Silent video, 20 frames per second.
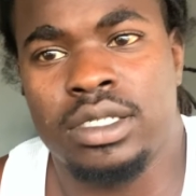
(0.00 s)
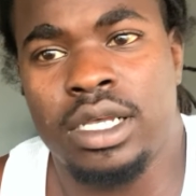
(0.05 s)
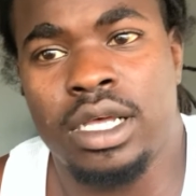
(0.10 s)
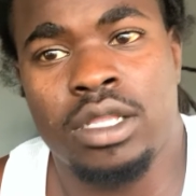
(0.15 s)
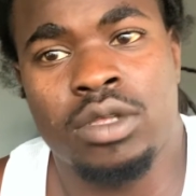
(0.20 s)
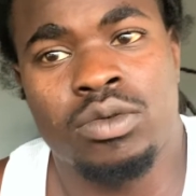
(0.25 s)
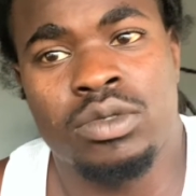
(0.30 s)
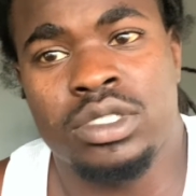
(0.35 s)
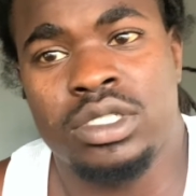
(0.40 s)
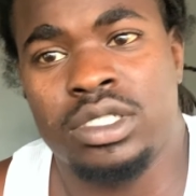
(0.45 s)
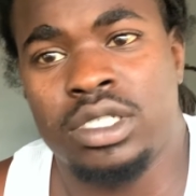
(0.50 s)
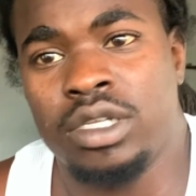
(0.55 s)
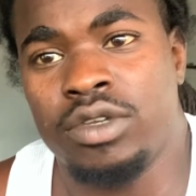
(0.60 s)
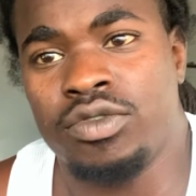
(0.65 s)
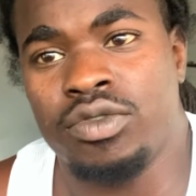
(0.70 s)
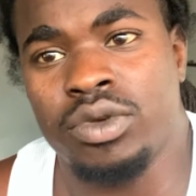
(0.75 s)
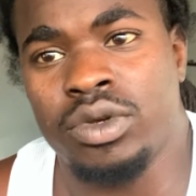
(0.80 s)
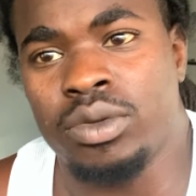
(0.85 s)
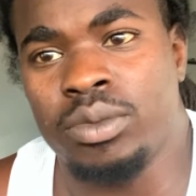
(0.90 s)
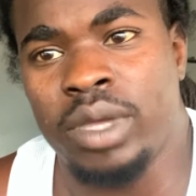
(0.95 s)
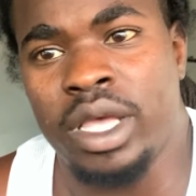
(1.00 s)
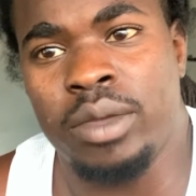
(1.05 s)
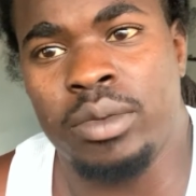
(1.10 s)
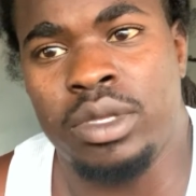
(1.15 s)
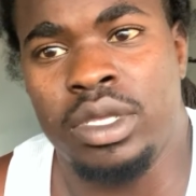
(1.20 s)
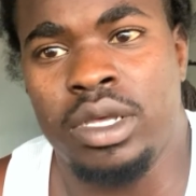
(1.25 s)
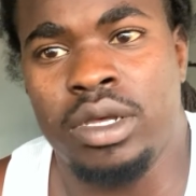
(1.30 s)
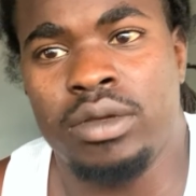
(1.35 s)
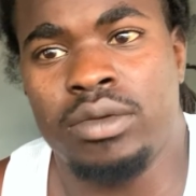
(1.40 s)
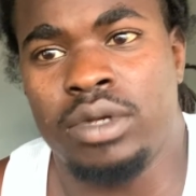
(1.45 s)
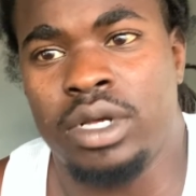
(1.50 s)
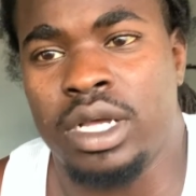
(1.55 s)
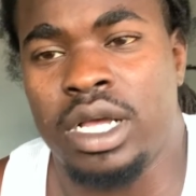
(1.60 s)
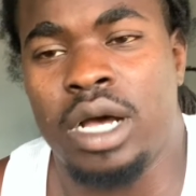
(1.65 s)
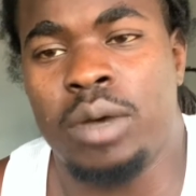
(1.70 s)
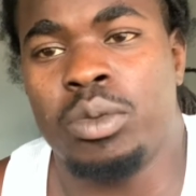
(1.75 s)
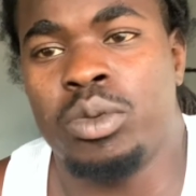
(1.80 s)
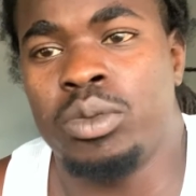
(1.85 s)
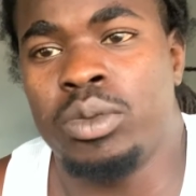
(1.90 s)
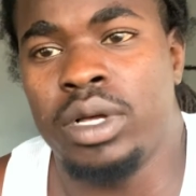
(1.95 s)
The other ones sit for maybe a
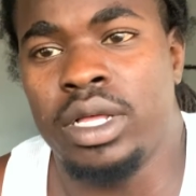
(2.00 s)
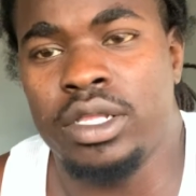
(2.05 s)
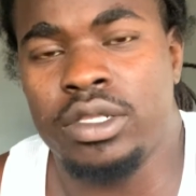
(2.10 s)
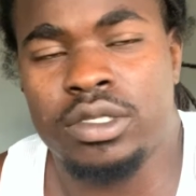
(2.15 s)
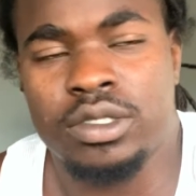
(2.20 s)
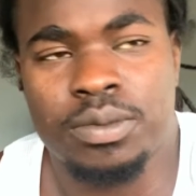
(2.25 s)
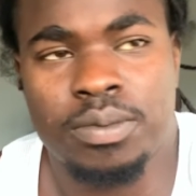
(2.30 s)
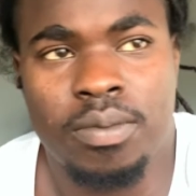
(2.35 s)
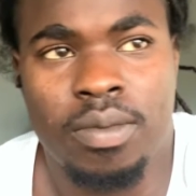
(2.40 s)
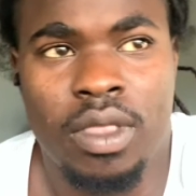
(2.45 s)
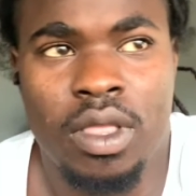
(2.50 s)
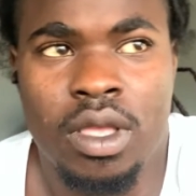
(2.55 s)
couple months.